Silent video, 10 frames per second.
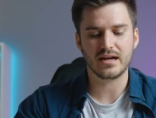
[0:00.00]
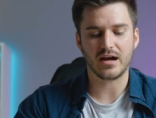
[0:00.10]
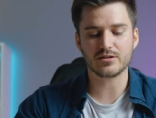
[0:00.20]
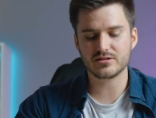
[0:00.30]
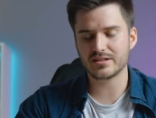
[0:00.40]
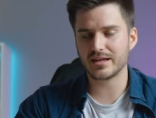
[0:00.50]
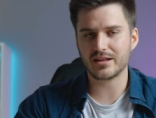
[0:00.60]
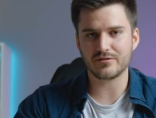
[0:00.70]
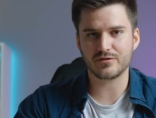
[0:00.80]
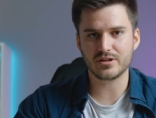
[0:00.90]
I was looking at
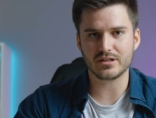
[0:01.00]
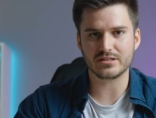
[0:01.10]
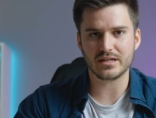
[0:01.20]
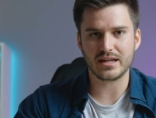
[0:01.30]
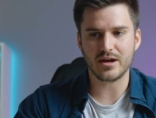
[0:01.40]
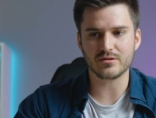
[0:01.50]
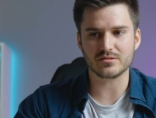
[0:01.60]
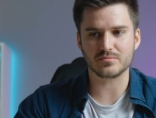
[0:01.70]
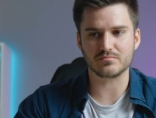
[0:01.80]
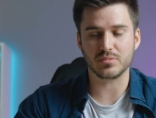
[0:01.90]
that footage and I
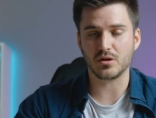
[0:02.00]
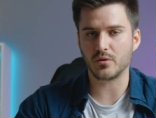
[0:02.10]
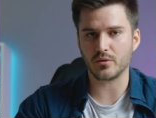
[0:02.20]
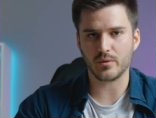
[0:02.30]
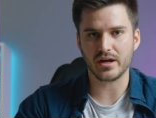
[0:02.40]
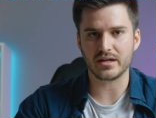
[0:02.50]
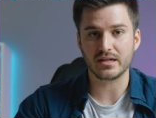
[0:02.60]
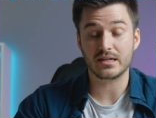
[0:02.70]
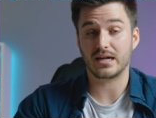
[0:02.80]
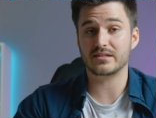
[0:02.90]
was blown away.
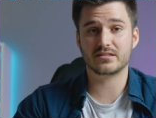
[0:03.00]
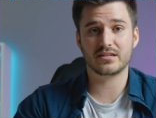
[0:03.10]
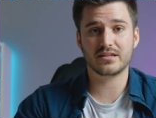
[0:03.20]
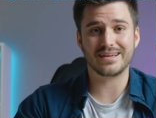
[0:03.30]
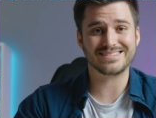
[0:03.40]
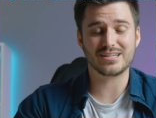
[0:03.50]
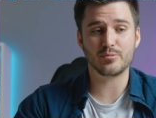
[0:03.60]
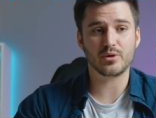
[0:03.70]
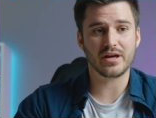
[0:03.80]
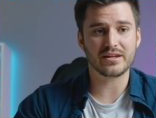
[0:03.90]
I just did a
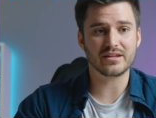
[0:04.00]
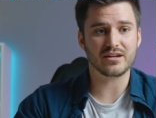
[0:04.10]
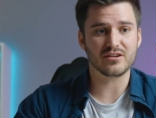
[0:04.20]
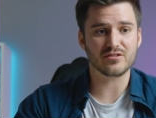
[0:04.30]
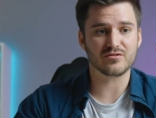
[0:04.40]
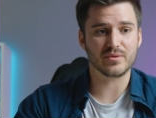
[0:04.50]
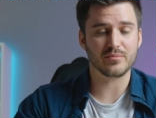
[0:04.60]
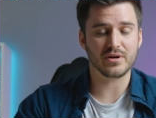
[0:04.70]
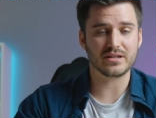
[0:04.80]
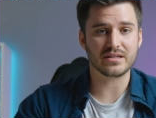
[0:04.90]
simple edit of my
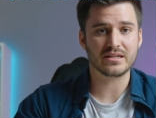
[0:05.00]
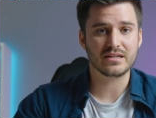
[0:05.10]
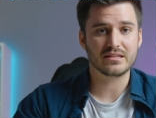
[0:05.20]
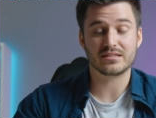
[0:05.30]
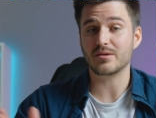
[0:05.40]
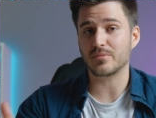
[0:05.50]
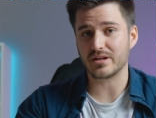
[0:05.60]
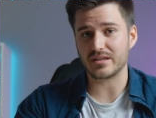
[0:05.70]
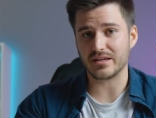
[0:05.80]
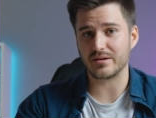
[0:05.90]
buddy, same
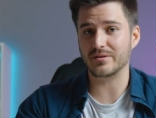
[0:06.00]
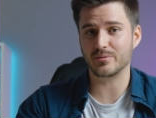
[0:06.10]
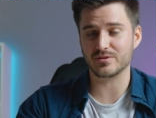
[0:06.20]
buddy that